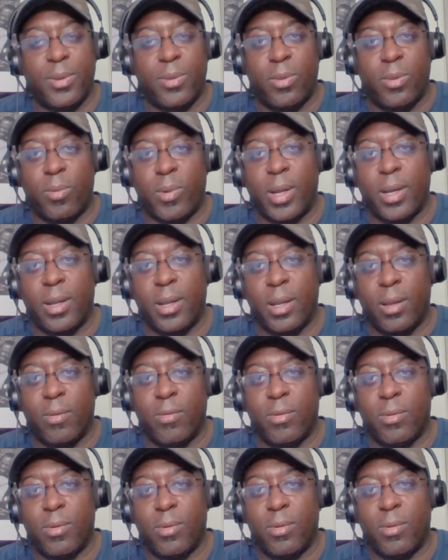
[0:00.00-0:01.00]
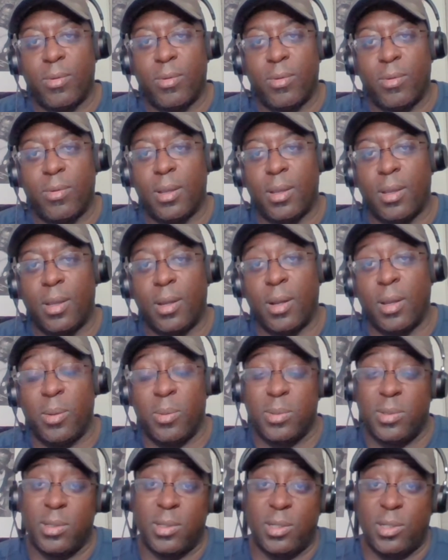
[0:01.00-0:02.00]
threatening. He
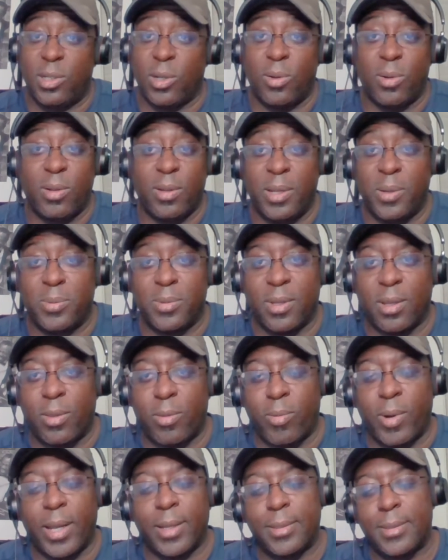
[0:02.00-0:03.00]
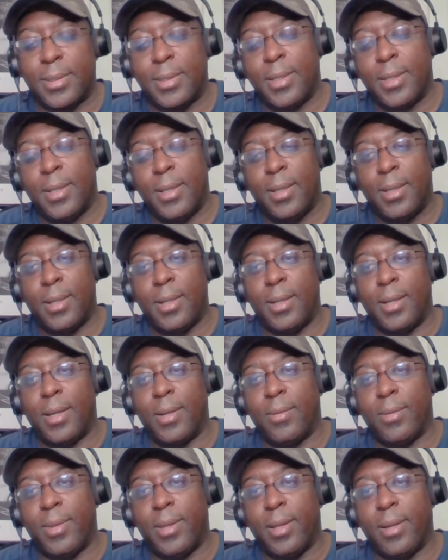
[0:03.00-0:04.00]
was just showing that he was a threat
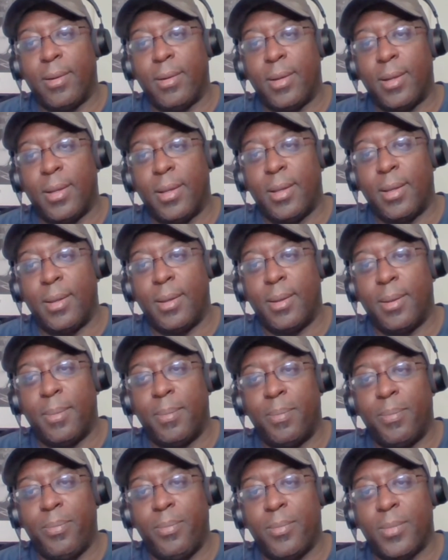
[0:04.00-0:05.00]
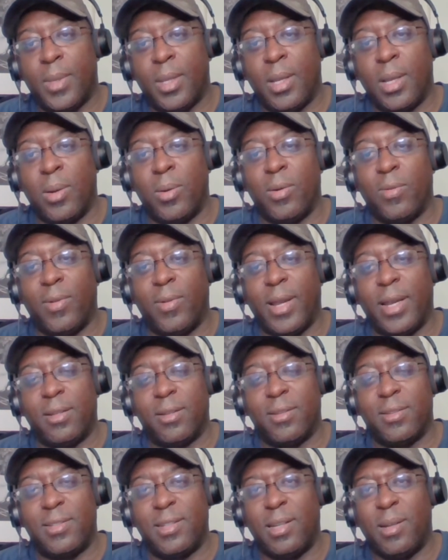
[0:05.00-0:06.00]
out there. I would have liked to
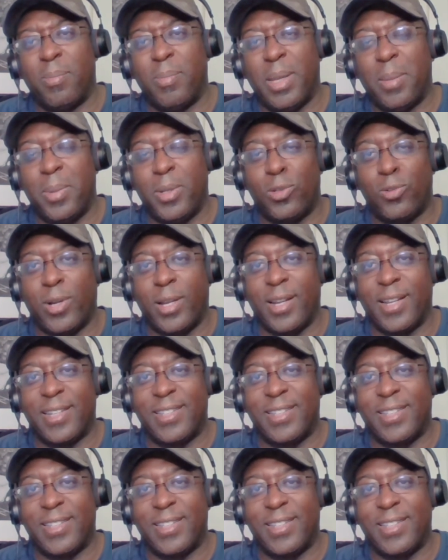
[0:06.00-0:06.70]
have seen him maybe try to